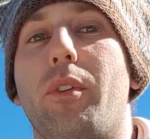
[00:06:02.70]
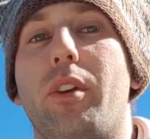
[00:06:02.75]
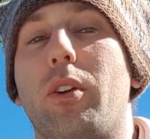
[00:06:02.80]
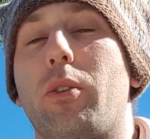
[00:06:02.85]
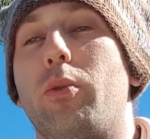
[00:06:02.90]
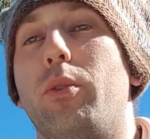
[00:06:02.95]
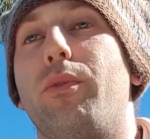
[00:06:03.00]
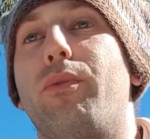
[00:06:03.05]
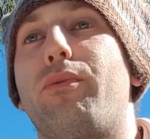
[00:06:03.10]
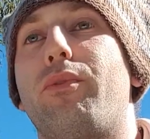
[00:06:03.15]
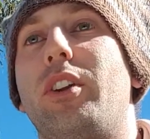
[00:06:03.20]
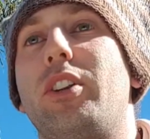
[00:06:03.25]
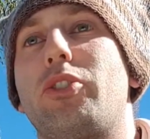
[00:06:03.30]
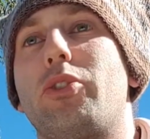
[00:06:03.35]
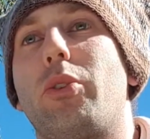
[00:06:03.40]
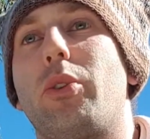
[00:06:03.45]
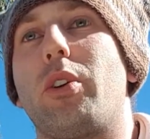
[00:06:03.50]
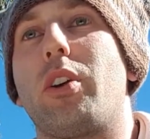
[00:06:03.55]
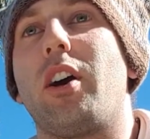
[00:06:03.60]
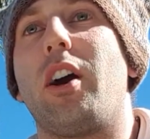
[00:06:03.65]
a good French
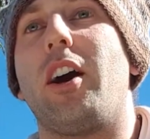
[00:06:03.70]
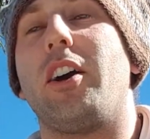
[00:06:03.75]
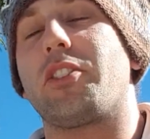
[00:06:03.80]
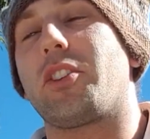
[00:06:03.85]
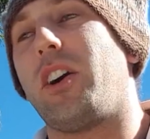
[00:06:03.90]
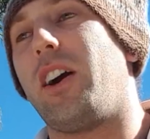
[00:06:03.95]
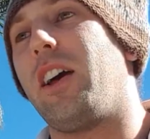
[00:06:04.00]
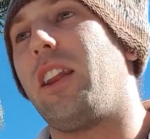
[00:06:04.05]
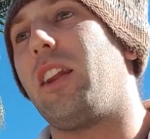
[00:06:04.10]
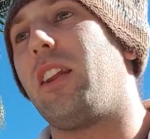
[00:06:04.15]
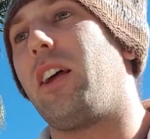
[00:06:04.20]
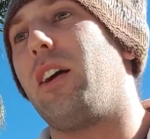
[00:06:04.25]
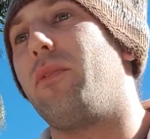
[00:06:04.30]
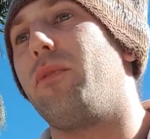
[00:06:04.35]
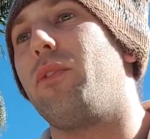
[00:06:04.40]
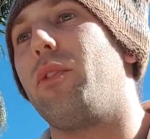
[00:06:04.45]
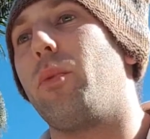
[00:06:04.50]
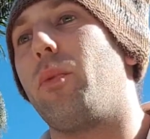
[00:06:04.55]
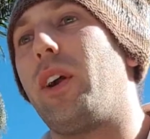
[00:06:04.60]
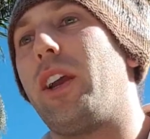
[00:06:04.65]
oak cask. I
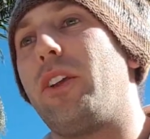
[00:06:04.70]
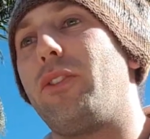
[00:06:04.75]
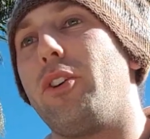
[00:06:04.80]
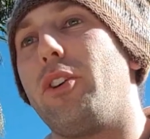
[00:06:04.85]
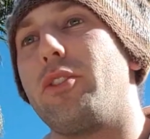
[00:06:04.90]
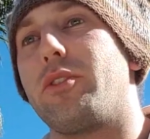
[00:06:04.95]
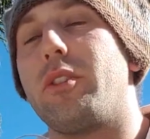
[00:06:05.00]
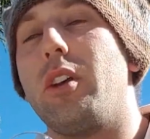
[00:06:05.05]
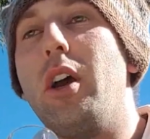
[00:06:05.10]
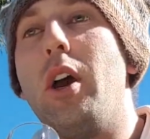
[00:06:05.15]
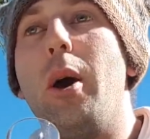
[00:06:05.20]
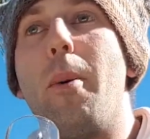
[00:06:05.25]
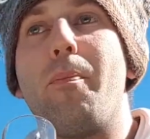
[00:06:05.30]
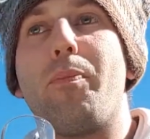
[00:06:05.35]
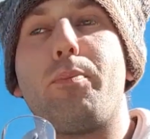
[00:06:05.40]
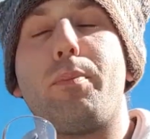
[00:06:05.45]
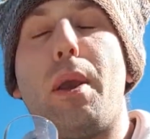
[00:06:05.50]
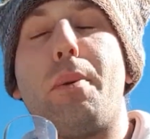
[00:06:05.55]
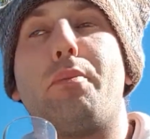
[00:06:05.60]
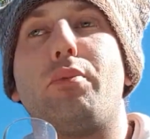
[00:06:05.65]
love the way those
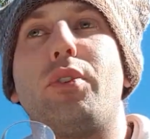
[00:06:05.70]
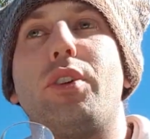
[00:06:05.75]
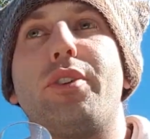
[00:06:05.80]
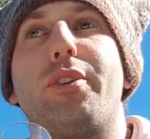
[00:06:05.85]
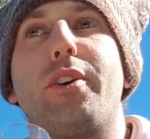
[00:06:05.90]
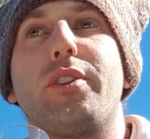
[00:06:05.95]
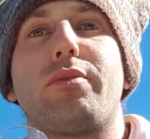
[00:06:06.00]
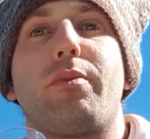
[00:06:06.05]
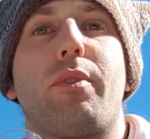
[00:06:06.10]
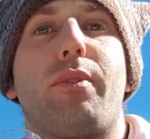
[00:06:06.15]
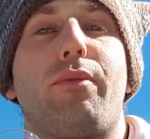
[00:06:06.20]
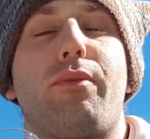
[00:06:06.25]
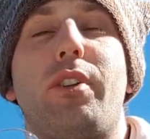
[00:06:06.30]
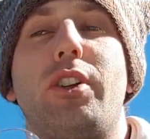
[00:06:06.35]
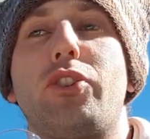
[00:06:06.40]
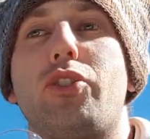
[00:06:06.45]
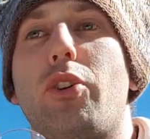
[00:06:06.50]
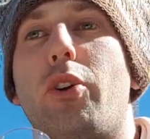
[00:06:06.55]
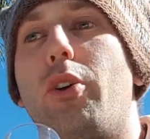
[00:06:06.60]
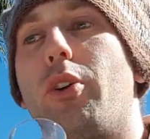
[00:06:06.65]
peppery notes from the
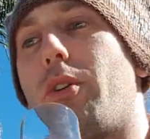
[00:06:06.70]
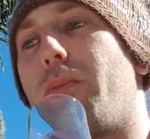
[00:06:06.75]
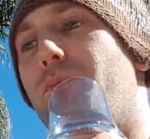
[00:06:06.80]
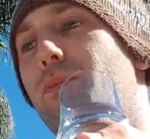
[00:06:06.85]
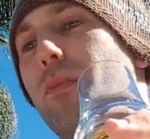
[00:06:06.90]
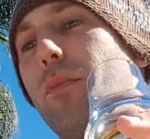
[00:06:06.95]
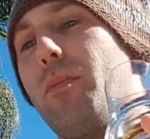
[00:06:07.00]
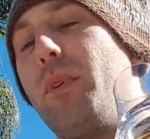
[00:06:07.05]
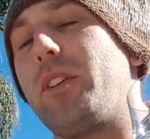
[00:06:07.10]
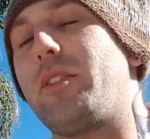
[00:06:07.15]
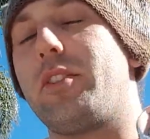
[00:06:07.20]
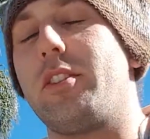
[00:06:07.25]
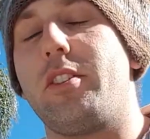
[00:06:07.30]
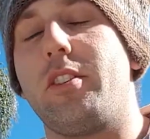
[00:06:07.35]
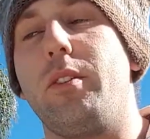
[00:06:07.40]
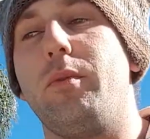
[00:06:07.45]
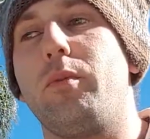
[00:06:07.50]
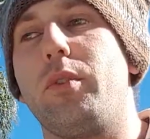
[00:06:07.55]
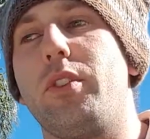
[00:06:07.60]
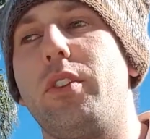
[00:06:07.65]
French oak mixes
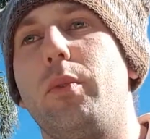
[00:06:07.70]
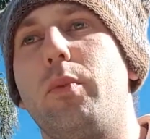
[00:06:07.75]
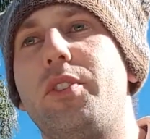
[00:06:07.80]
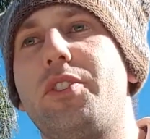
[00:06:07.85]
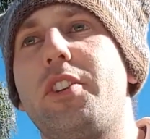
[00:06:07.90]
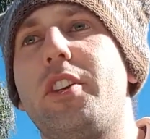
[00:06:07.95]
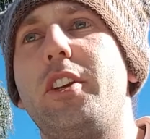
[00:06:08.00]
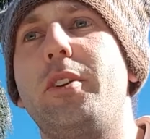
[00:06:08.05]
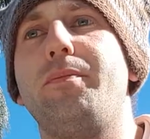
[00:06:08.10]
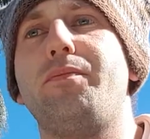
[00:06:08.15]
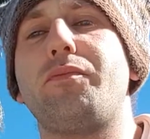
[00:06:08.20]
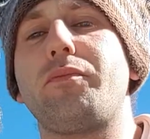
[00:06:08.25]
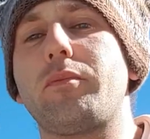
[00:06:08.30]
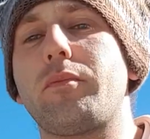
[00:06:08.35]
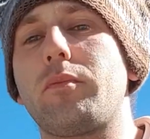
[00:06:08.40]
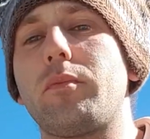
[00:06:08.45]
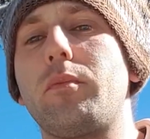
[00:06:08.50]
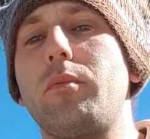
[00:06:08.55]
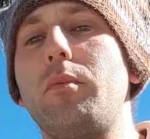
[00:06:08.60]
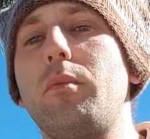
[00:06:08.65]
in with the whiskey.
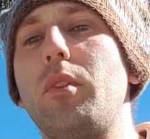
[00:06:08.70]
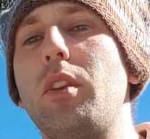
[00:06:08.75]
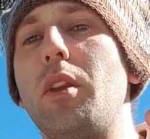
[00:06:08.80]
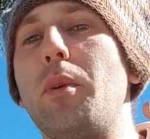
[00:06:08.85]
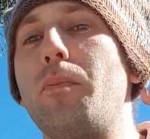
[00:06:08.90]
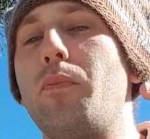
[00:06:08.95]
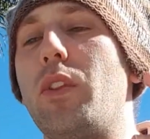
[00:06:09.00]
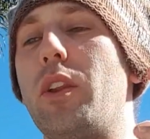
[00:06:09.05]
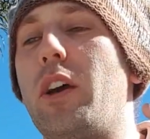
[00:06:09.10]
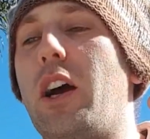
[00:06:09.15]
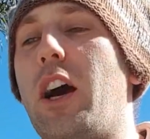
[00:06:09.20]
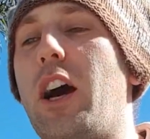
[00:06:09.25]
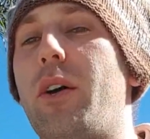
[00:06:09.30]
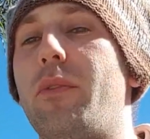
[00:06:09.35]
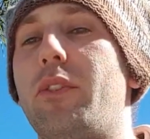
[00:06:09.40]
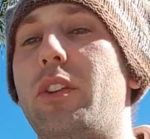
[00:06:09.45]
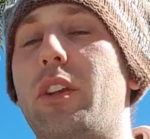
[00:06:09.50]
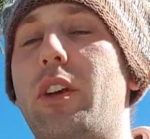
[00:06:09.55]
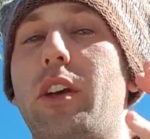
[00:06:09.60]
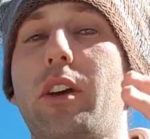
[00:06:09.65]

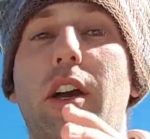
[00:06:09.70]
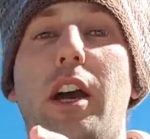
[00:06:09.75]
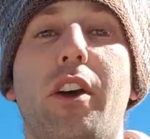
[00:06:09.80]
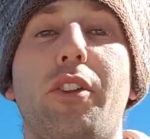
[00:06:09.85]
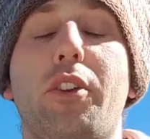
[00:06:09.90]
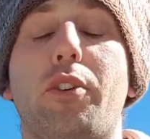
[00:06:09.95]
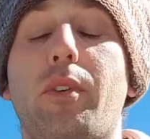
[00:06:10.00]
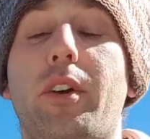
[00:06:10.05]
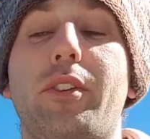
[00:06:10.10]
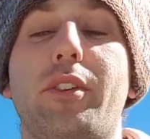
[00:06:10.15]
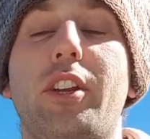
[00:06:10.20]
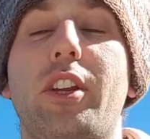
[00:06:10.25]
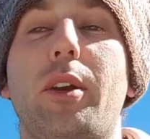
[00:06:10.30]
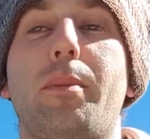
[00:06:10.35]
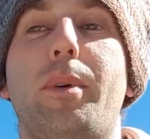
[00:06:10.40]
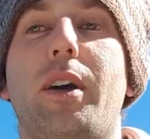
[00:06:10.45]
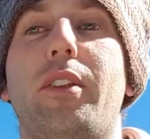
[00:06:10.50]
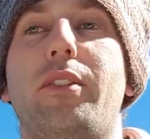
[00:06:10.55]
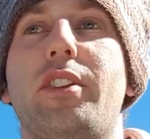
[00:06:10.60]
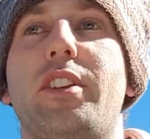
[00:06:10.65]
The other great thing
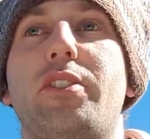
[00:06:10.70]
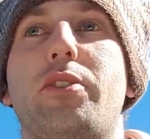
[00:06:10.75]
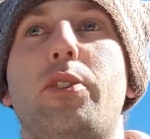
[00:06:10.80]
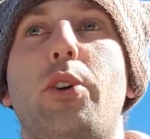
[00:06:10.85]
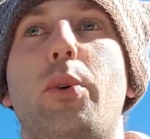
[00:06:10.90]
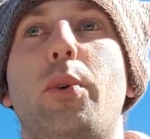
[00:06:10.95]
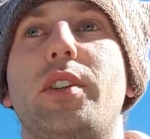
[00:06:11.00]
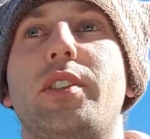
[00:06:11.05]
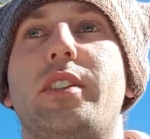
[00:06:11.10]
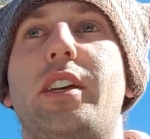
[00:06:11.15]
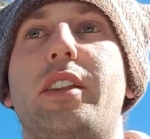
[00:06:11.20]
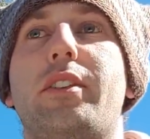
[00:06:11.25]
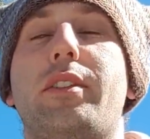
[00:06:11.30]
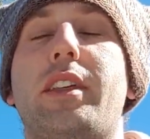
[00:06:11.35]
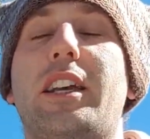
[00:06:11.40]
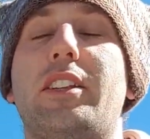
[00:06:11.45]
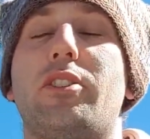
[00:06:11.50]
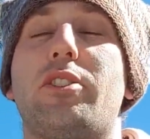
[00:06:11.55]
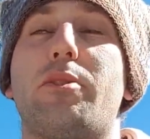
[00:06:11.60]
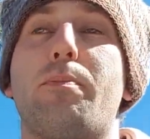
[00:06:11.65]
about this though is that
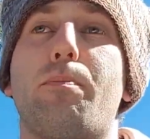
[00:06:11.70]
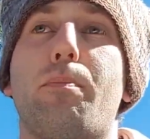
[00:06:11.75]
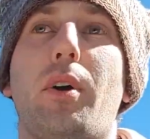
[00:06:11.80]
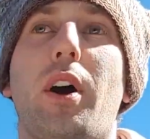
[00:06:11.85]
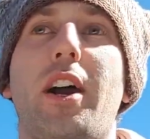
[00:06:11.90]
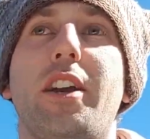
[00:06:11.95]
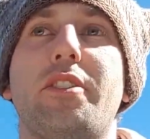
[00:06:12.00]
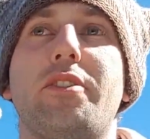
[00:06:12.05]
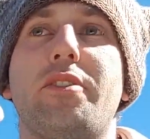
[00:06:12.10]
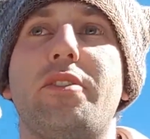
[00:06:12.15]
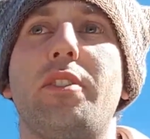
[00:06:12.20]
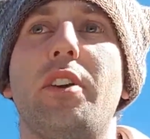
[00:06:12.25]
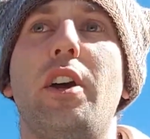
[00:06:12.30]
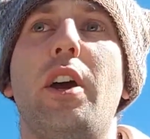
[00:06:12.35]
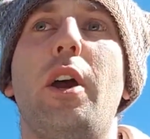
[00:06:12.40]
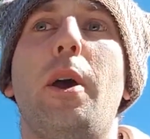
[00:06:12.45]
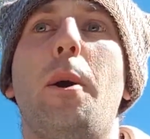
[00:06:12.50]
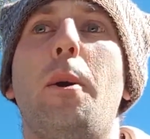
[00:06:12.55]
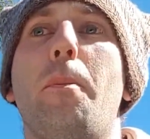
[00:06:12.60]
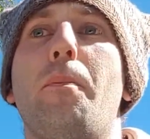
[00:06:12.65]
that spice
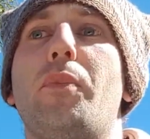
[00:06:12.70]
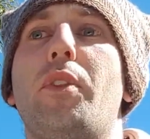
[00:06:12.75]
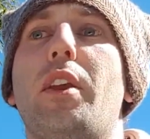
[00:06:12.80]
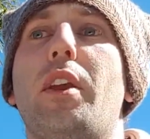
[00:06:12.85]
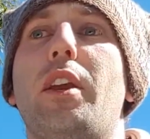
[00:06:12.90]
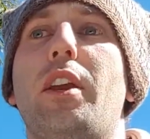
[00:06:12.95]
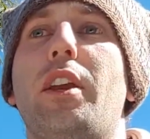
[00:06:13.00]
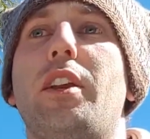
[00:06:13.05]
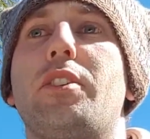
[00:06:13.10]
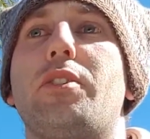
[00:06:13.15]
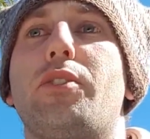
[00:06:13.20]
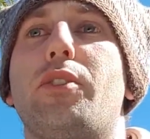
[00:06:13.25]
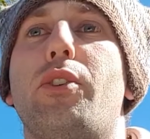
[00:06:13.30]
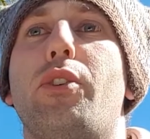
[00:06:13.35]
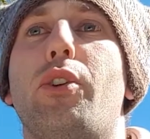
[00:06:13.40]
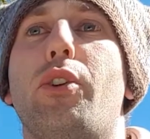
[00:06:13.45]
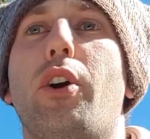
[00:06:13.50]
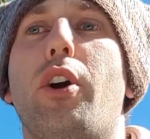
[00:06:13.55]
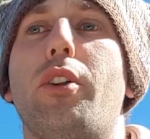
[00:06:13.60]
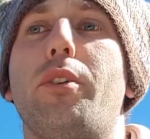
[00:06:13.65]
is
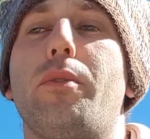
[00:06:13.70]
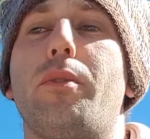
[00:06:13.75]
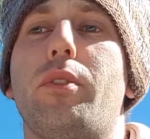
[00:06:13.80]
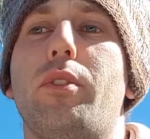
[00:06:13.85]
not,